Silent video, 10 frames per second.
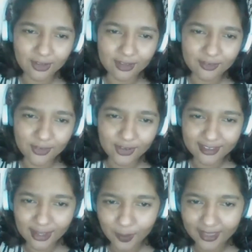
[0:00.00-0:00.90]
if you're a
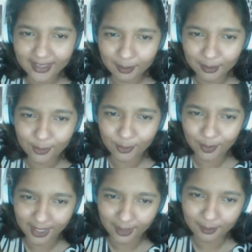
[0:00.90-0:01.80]
psychopath killing people
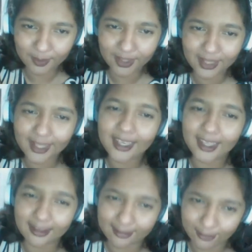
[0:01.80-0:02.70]
to be happy, then
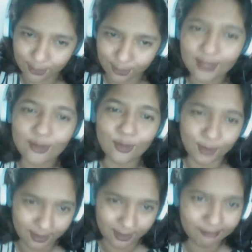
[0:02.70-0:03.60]
yes, you need to be
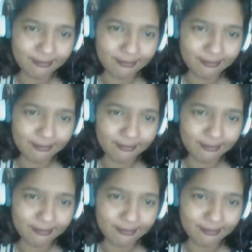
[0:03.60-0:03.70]
looked